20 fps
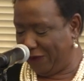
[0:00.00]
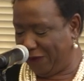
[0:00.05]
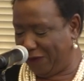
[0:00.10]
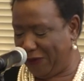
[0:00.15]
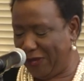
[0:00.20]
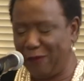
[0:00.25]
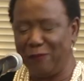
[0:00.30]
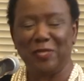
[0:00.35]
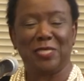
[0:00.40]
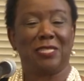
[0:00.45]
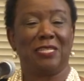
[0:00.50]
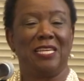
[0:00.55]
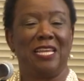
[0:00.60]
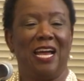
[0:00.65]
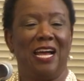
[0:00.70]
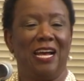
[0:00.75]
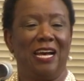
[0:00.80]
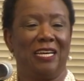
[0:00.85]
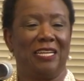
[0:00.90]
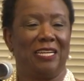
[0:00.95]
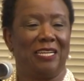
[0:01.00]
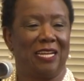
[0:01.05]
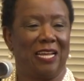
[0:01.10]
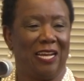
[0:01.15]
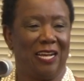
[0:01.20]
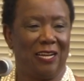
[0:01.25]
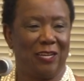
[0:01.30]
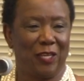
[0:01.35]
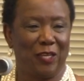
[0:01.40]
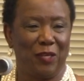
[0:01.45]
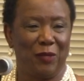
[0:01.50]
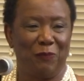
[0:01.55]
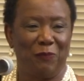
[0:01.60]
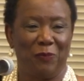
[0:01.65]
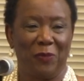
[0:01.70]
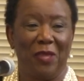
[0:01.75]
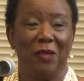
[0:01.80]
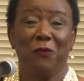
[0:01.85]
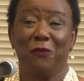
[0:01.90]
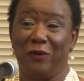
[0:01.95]
famously hot and cocky.
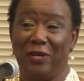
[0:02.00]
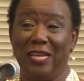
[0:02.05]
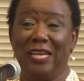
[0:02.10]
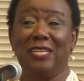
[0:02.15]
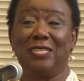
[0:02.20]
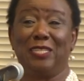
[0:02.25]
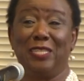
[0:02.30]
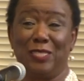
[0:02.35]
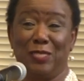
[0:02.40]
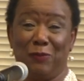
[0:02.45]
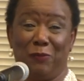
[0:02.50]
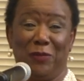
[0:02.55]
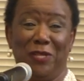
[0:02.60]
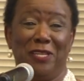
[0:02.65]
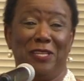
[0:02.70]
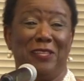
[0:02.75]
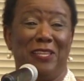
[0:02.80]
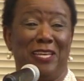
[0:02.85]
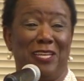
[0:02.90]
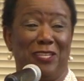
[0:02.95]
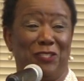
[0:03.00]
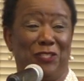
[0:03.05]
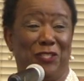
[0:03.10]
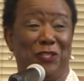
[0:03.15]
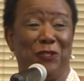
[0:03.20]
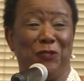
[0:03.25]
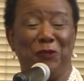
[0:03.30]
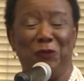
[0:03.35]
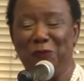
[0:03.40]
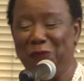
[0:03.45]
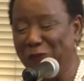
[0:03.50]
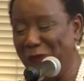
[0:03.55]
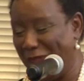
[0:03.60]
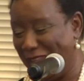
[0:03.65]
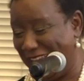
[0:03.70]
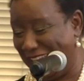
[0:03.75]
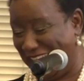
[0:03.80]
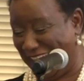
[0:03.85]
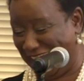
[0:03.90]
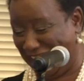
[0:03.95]
Well, I have to explain that
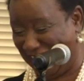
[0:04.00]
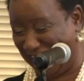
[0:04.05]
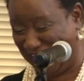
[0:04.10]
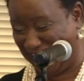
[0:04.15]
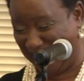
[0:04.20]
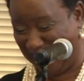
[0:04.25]
too.